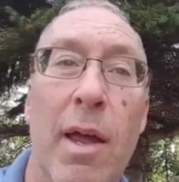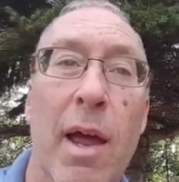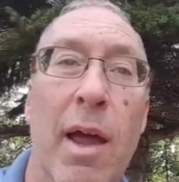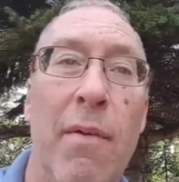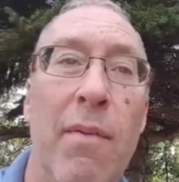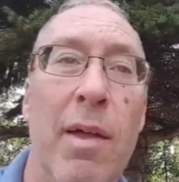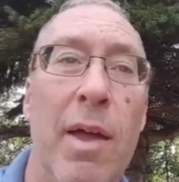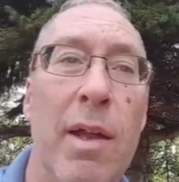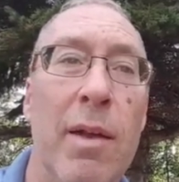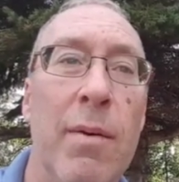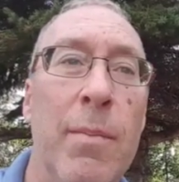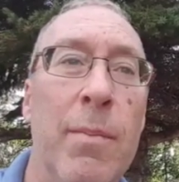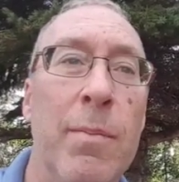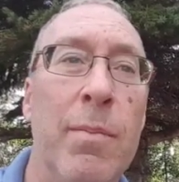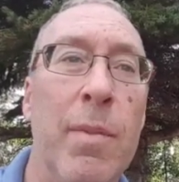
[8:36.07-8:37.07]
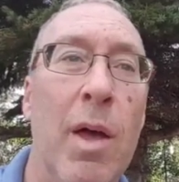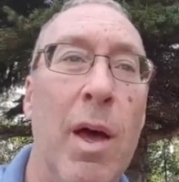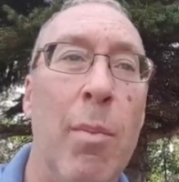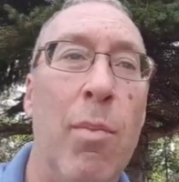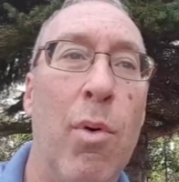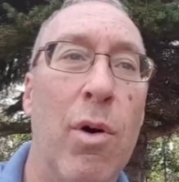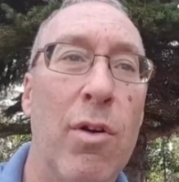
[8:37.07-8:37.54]
And then
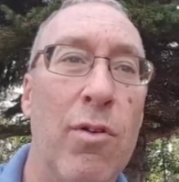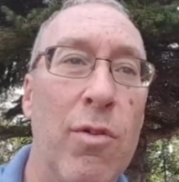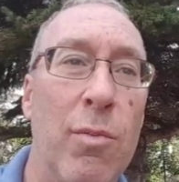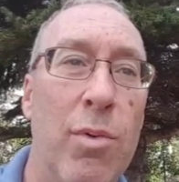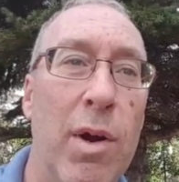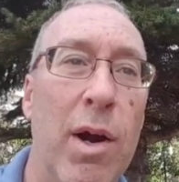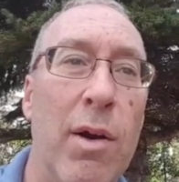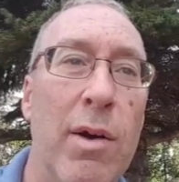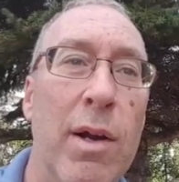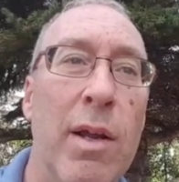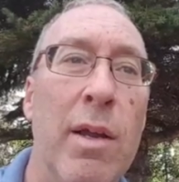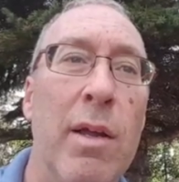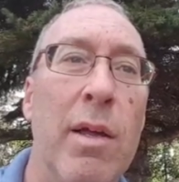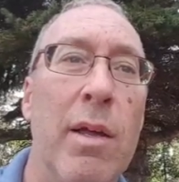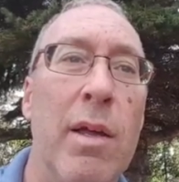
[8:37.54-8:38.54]
Portage la Prairie